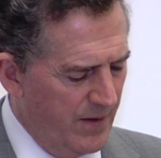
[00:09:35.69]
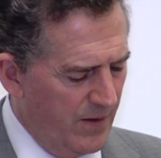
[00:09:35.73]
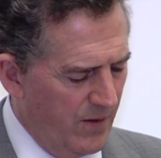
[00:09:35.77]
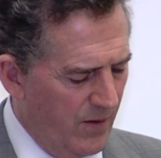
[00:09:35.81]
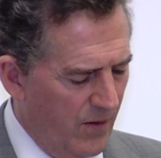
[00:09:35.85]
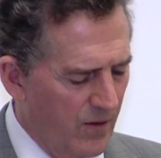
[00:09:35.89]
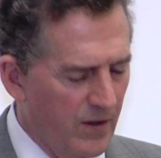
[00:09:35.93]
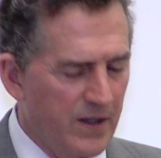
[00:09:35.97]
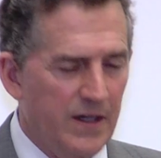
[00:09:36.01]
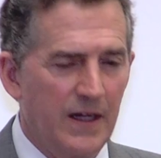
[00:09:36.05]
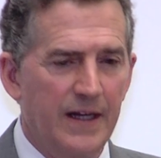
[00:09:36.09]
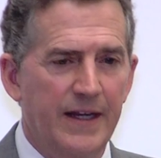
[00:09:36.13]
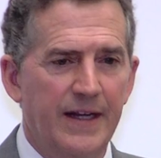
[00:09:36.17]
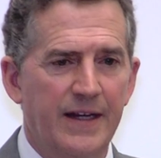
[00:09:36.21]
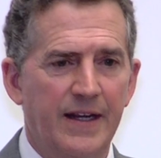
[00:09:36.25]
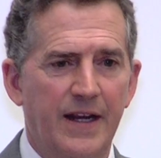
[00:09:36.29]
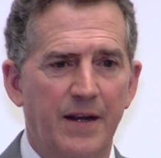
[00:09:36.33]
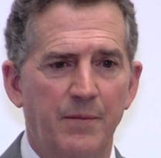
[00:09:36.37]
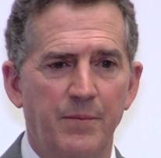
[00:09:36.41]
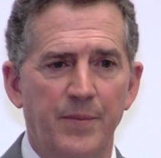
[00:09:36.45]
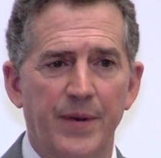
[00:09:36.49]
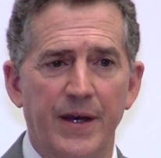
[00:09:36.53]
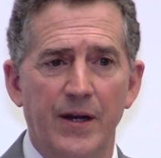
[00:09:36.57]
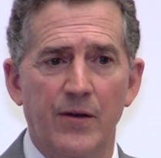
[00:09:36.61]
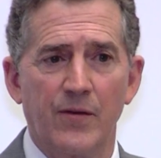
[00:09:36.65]
or
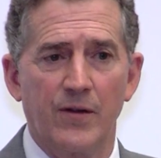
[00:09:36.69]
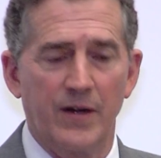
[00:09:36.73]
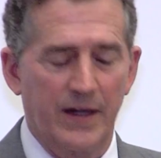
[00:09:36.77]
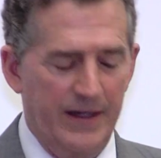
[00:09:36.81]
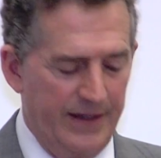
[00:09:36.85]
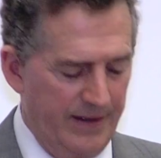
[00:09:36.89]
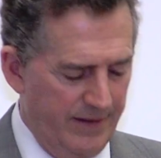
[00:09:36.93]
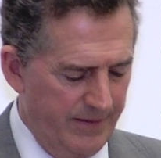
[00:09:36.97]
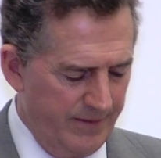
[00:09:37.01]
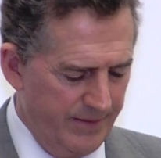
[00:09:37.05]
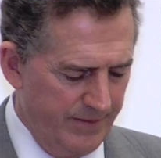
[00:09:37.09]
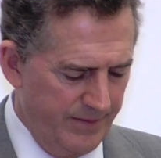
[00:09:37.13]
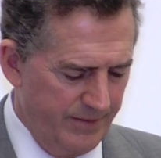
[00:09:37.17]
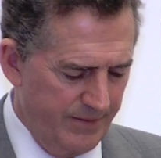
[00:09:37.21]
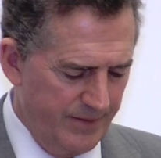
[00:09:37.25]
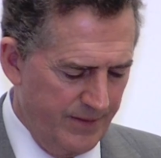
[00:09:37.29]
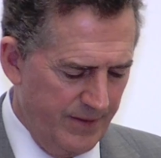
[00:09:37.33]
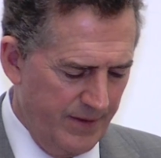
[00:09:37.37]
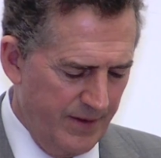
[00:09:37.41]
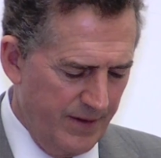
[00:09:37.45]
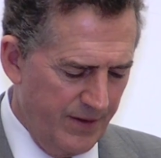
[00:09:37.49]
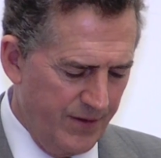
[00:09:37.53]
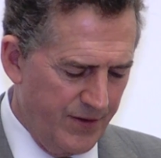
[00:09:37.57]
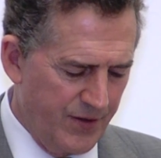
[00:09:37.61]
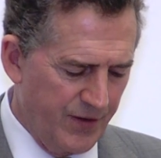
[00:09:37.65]
clinging bitterly
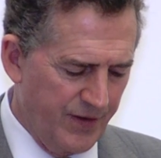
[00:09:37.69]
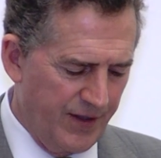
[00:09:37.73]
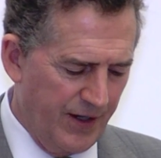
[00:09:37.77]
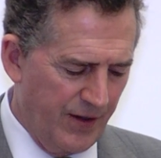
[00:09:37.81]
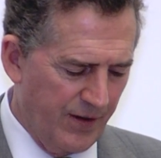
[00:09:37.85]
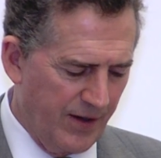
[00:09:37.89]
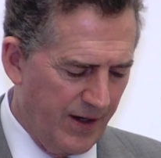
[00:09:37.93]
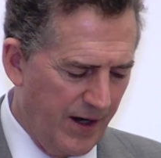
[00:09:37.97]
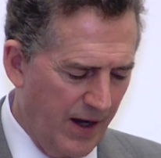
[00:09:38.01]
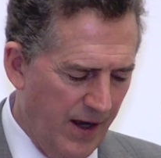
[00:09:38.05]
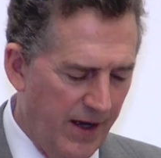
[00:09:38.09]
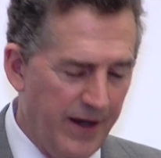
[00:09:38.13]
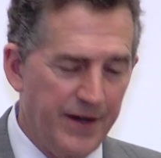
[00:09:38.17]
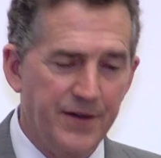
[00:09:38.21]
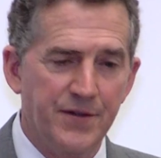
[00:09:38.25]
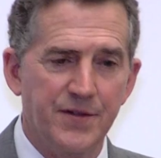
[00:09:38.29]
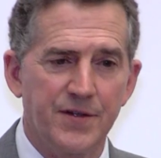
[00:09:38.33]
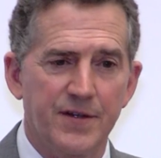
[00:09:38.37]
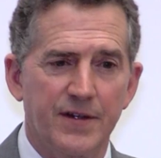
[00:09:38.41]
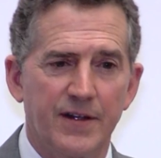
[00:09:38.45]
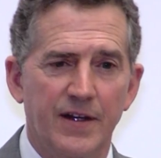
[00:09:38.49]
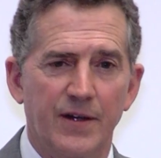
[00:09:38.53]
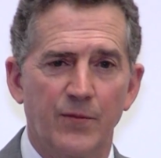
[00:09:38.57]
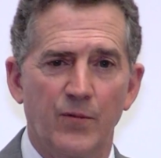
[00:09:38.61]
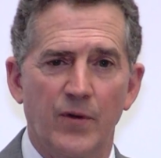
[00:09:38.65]
to their
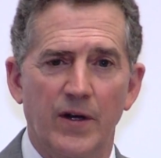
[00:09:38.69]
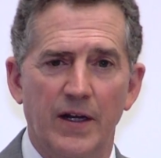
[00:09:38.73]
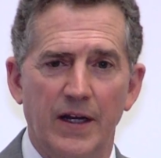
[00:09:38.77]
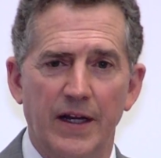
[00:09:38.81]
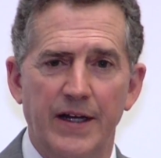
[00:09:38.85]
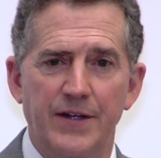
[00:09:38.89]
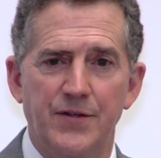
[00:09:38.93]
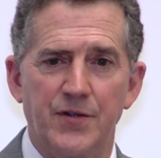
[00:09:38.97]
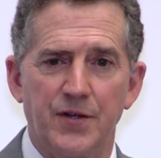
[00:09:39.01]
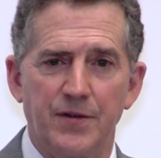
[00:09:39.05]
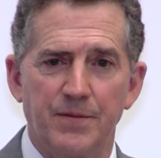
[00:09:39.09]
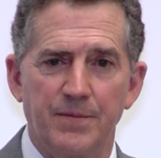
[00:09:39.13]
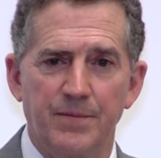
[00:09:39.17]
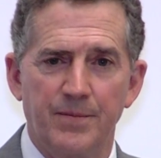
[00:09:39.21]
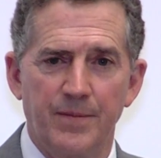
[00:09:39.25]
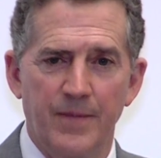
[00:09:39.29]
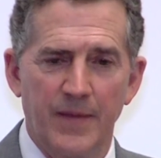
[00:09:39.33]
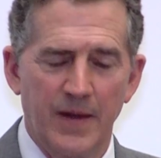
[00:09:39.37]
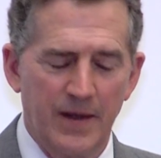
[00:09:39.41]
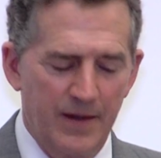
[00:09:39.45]
guns and religion.